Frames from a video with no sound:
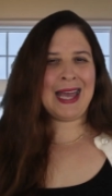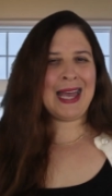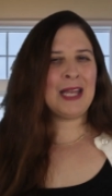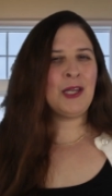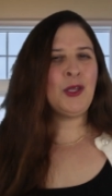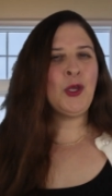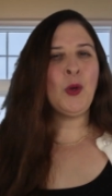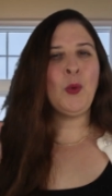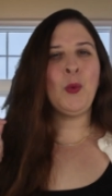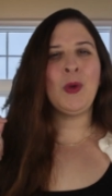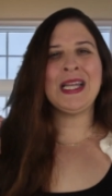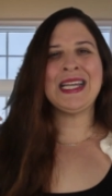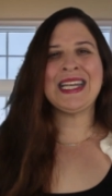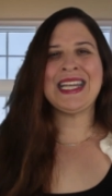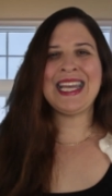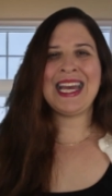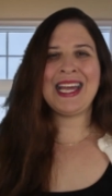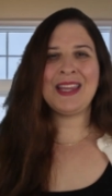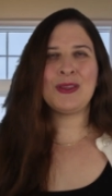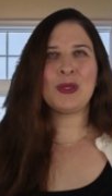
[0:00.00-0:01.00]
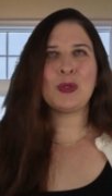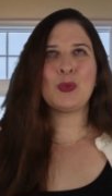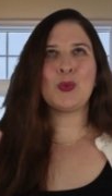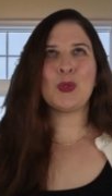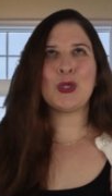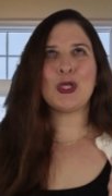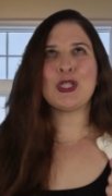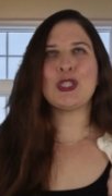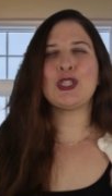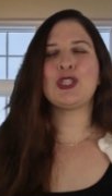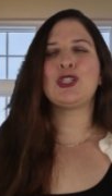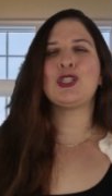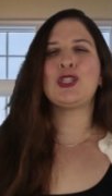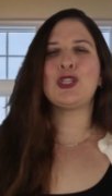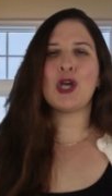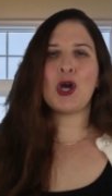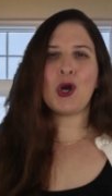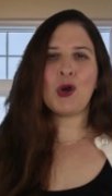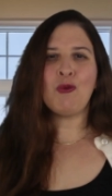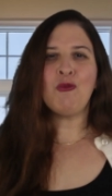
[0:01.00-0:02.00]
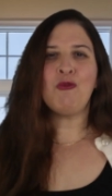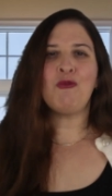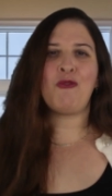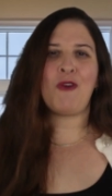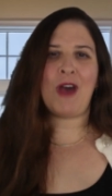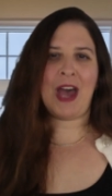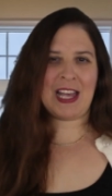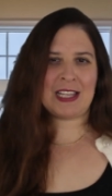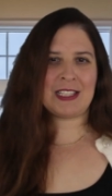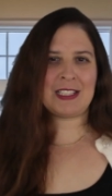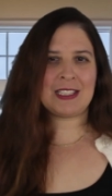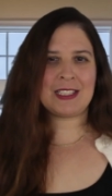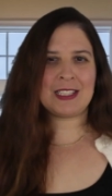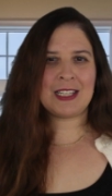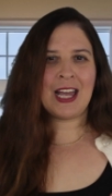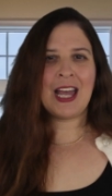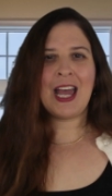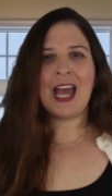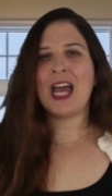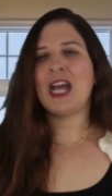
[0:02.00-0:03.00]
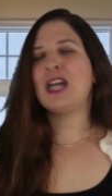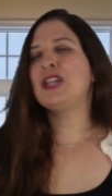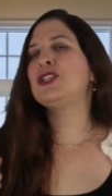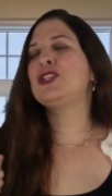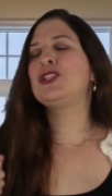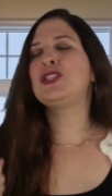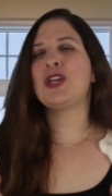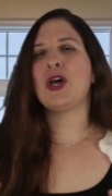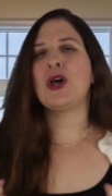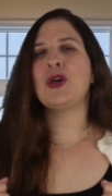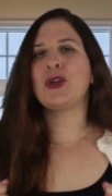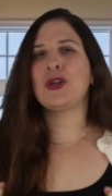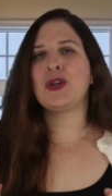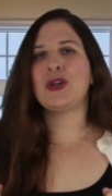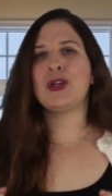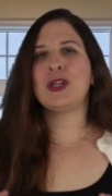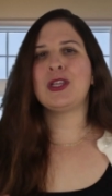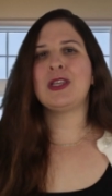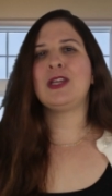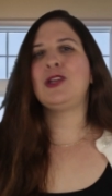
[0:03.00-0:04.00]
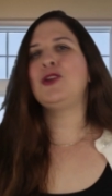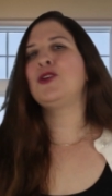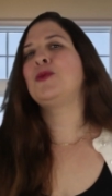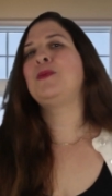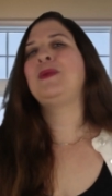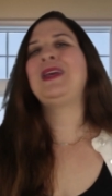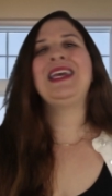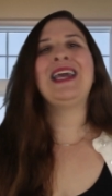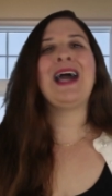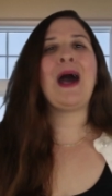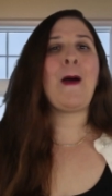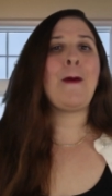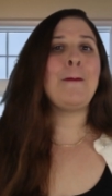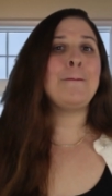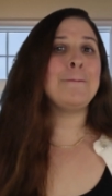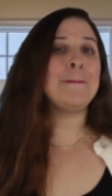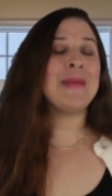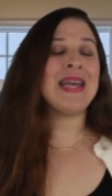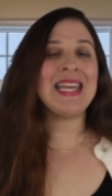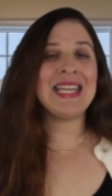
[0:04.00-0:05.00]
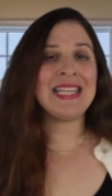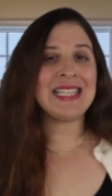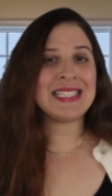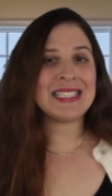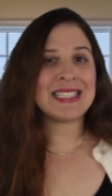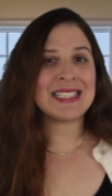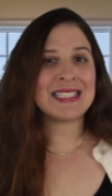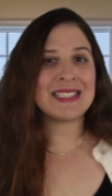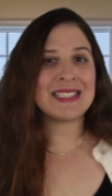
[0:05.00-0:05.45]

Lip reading: and you will get the words so fast and so good, you'll be amazed.